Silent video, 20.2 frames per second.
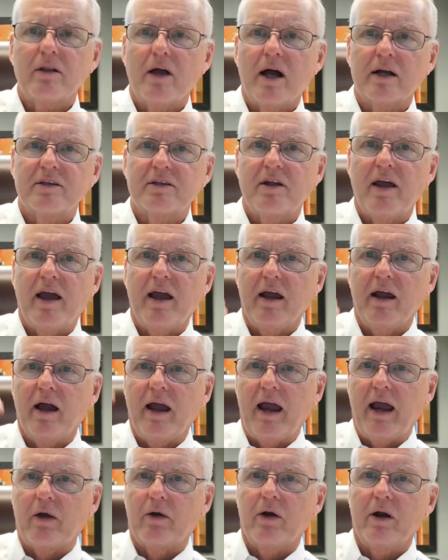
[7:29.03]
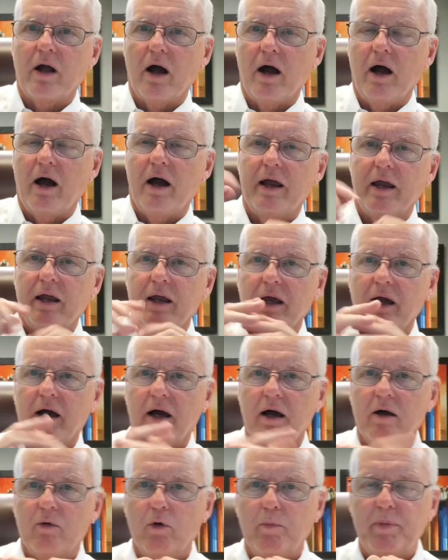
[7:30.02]
today, Aaron and
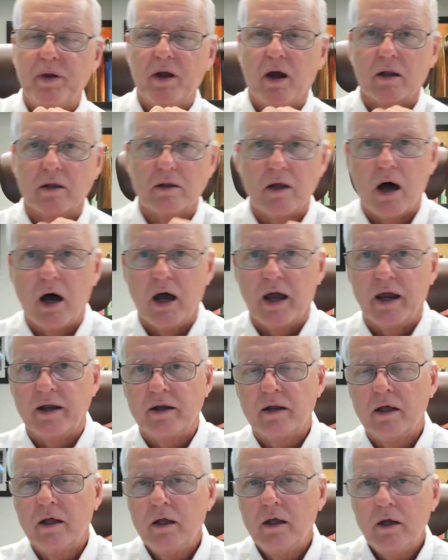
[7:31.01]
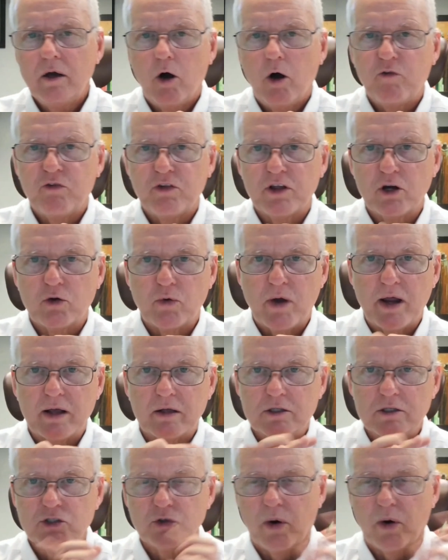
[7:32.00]
I will be online. Hopefully Greg
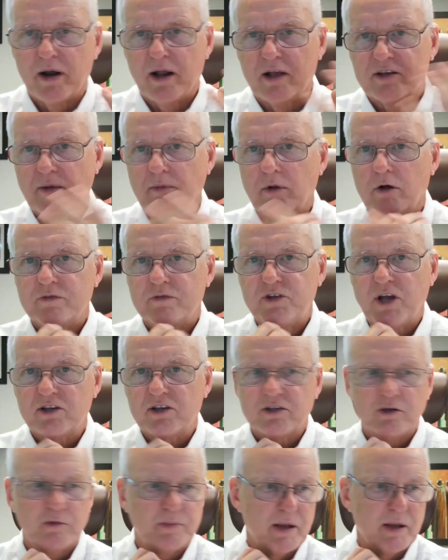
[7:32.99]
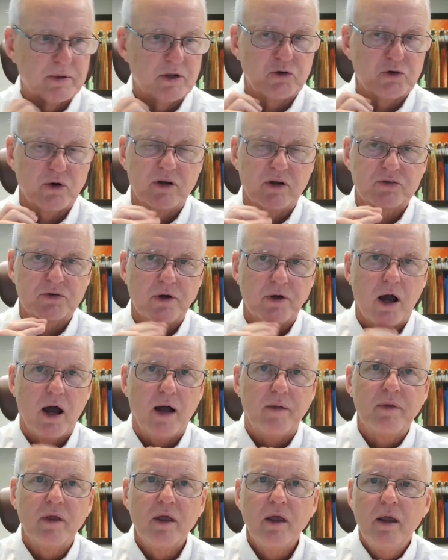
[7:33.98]
will join us. I don't know if Jesse will be able to join us or
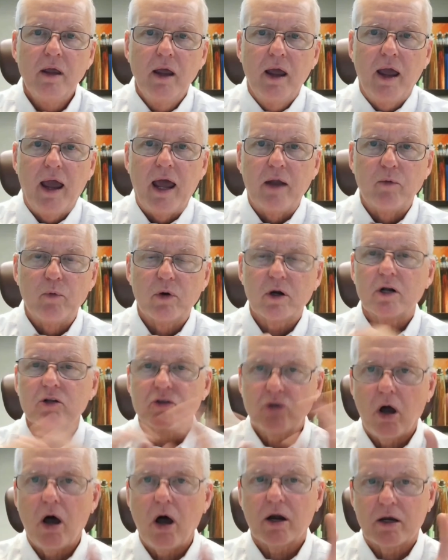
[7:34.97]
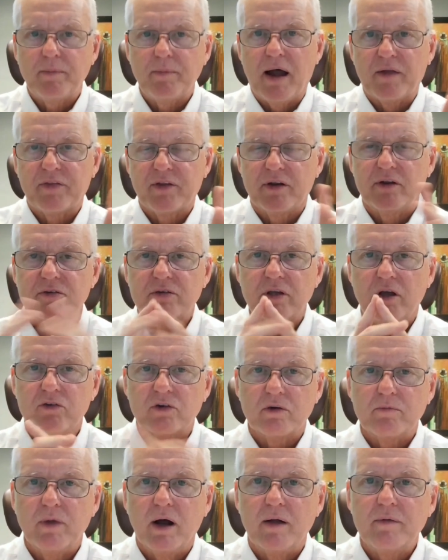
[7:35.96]
not. And we're going to talk about the
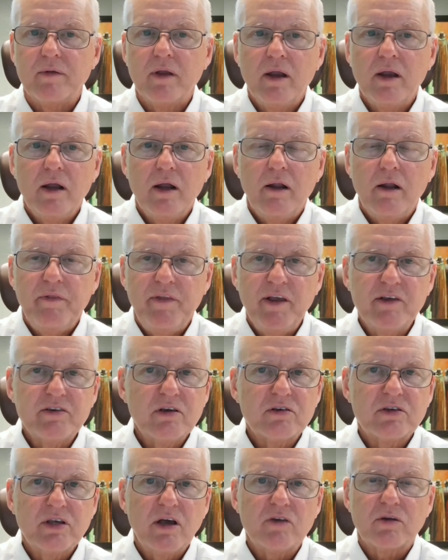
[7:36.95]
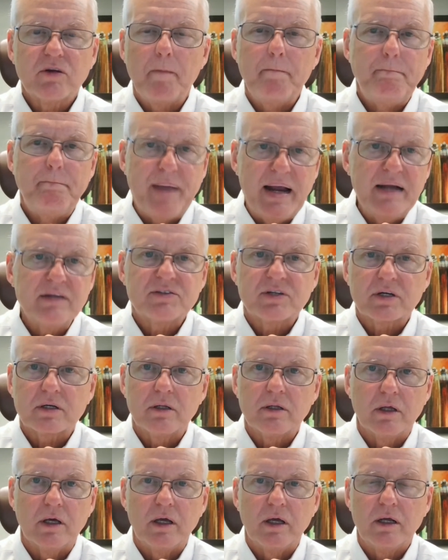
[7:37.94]
decision. But this decision
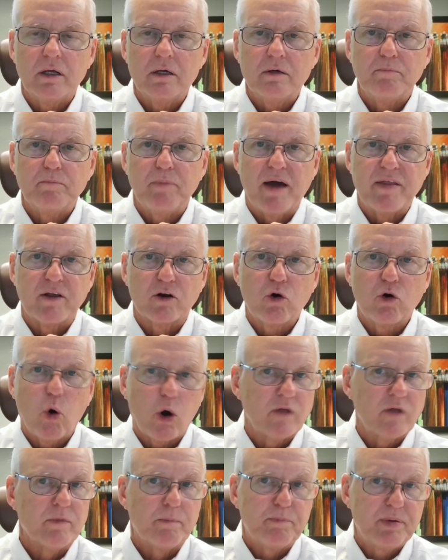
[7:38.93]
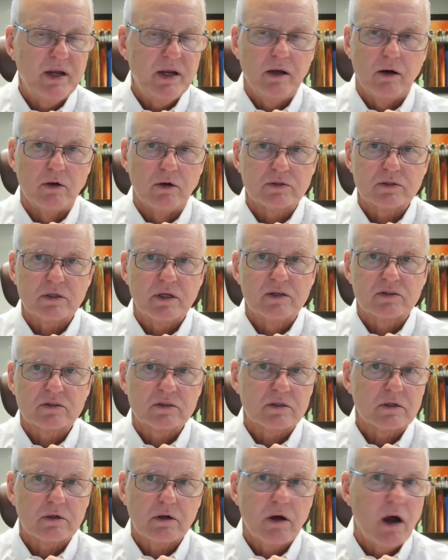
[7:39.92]
basically by the Court of Appeals
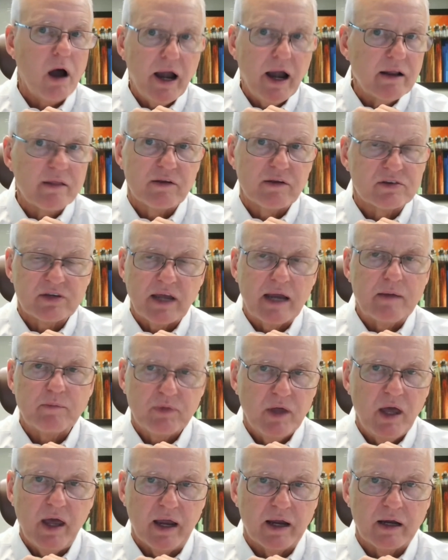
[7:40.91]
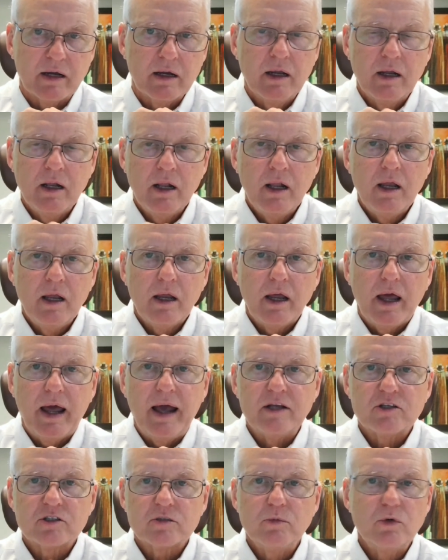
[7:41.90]
is kind of the same thing
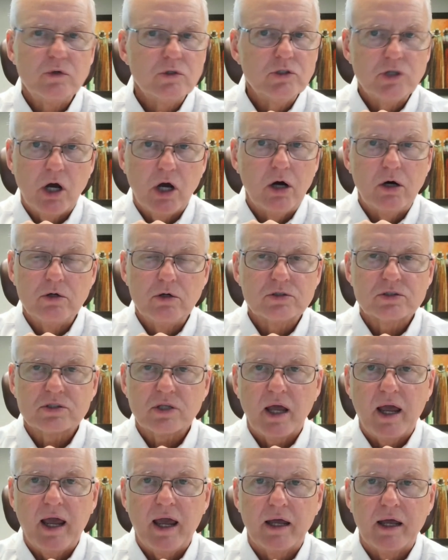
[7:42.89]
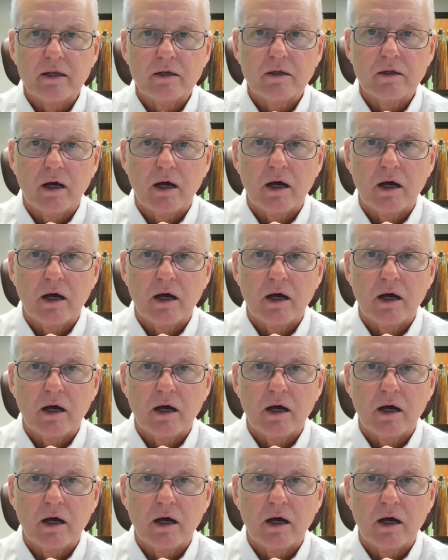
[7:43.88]
as Munoz and